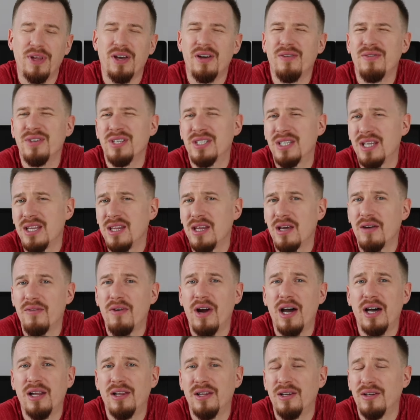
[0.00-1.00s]
Obviously
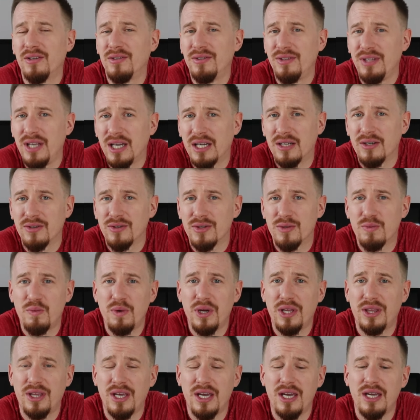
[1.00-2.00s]
there are little niggles
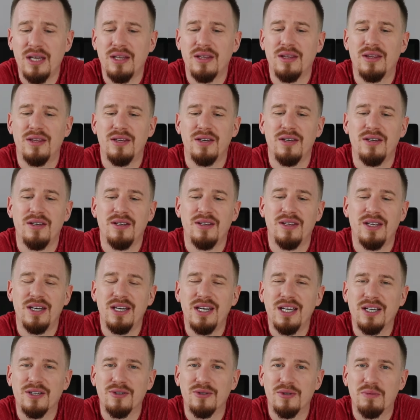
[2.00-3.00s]
with it, the
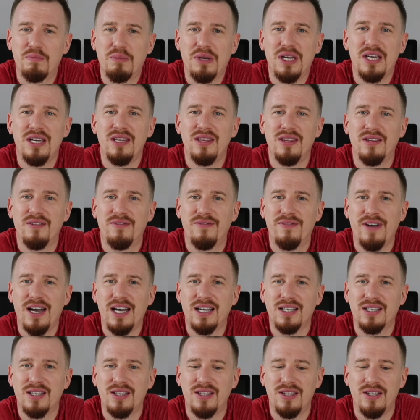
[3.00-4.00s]
niggles being the
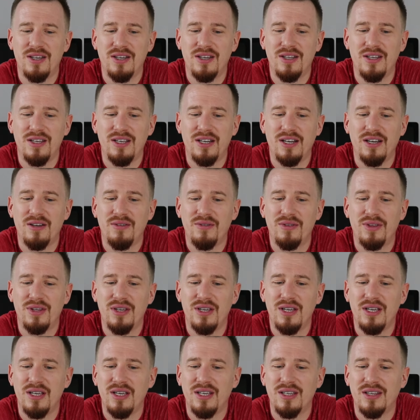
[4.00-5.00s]
fact that, you know,
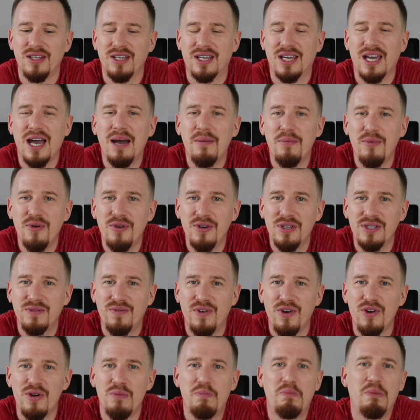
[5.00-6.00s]
the camera is
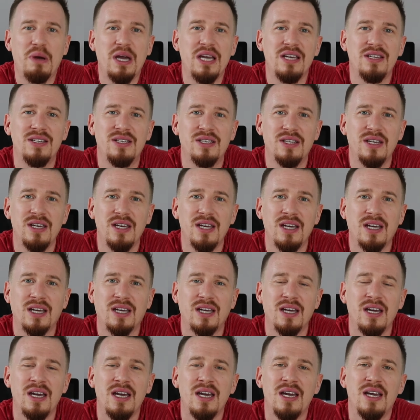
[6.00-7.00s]
very
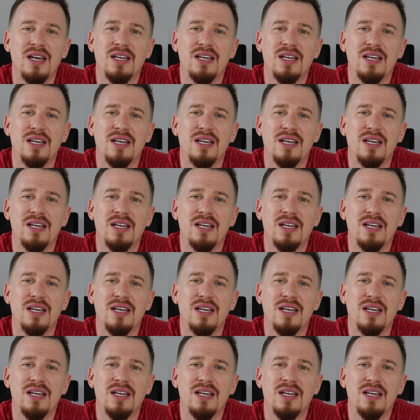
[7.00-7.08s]
basic.